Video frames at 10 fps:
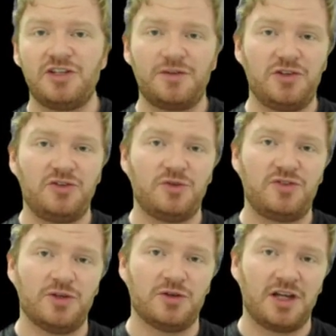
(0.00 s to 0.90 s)
the definition you'll
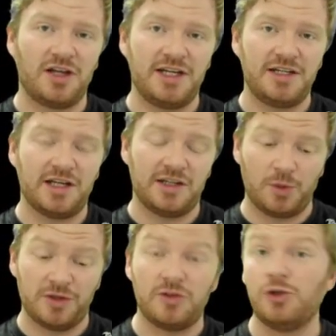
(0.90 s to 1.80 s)
see online, and the
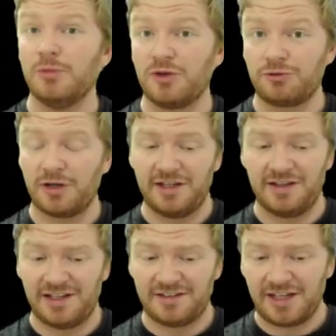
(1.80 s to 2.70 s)
one that you must write in
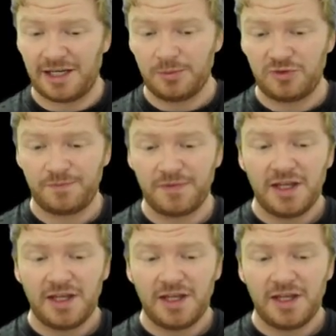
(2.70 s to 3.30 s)
the exams,